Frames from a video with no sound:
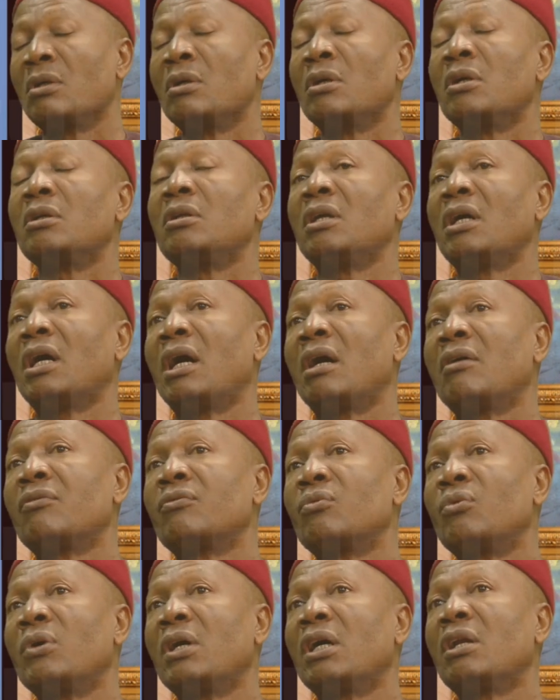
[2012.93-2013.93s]
they have
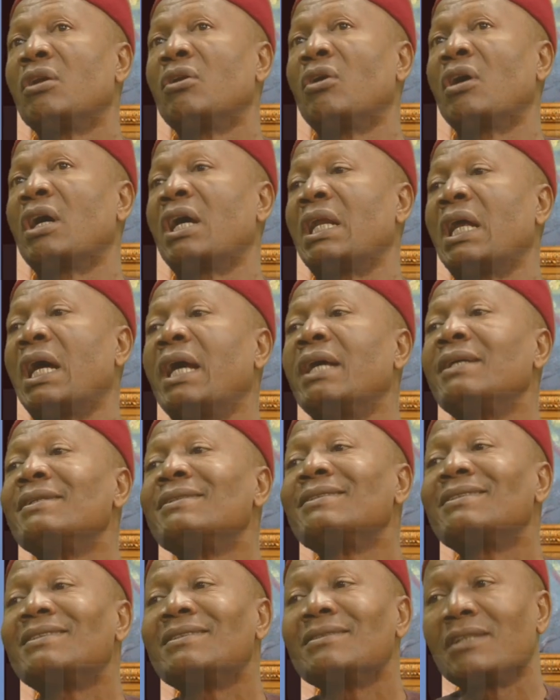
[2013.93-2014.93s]

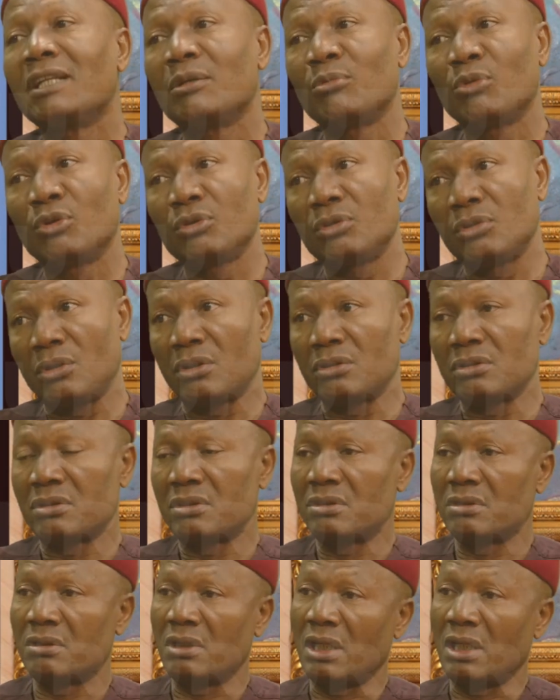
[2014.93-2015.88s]
well-organized labor unions